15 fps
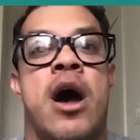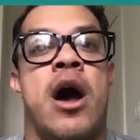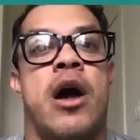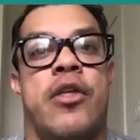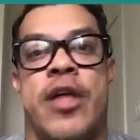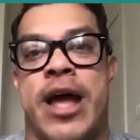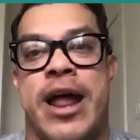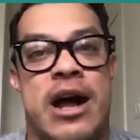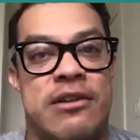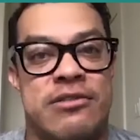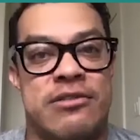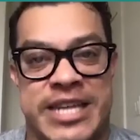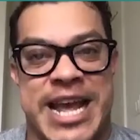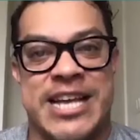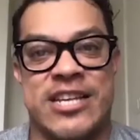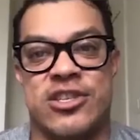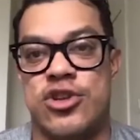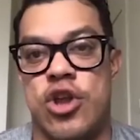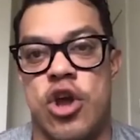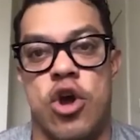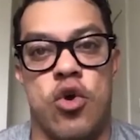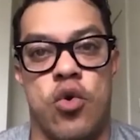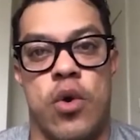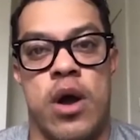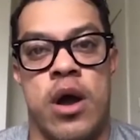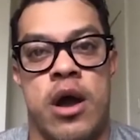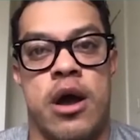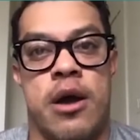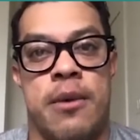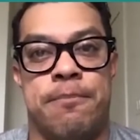uh, that obviously has no
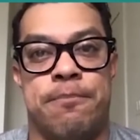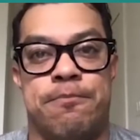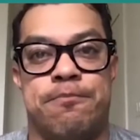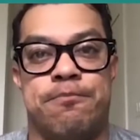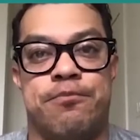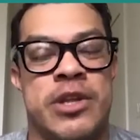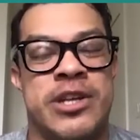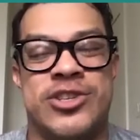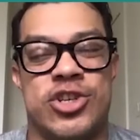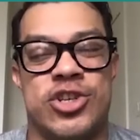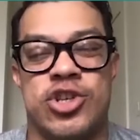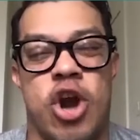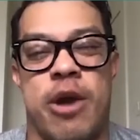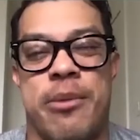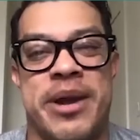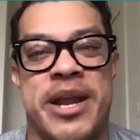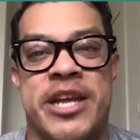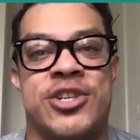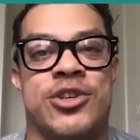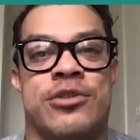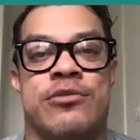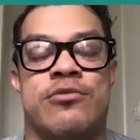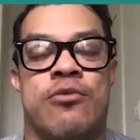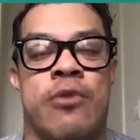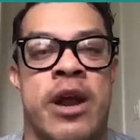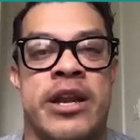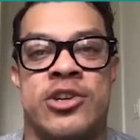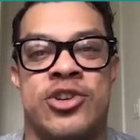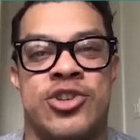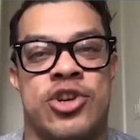um, it's just carbonation
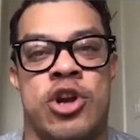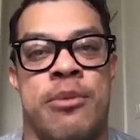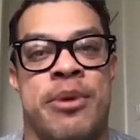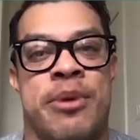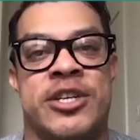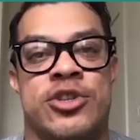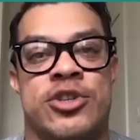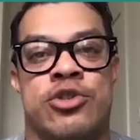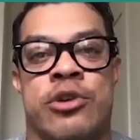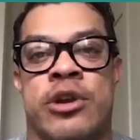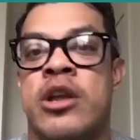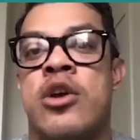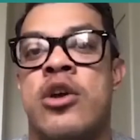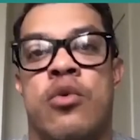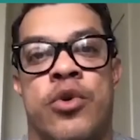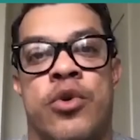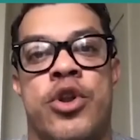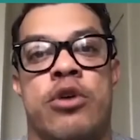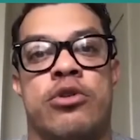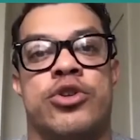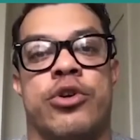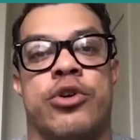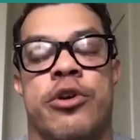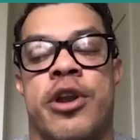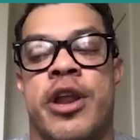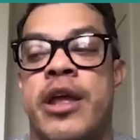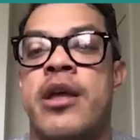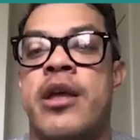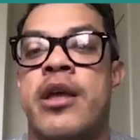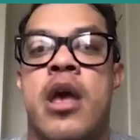right just carbonation drink with no sugar
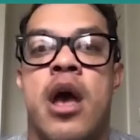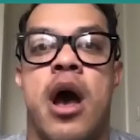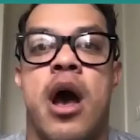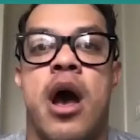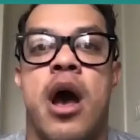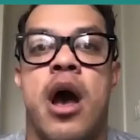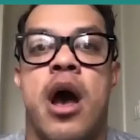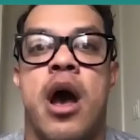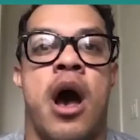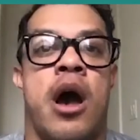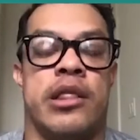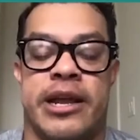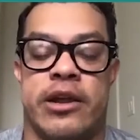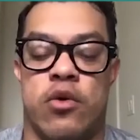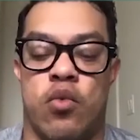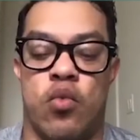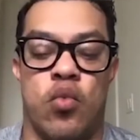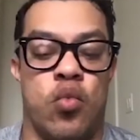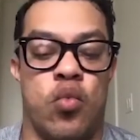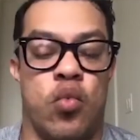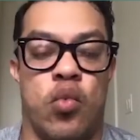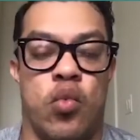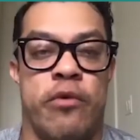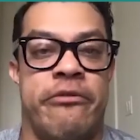in it uh, uh, like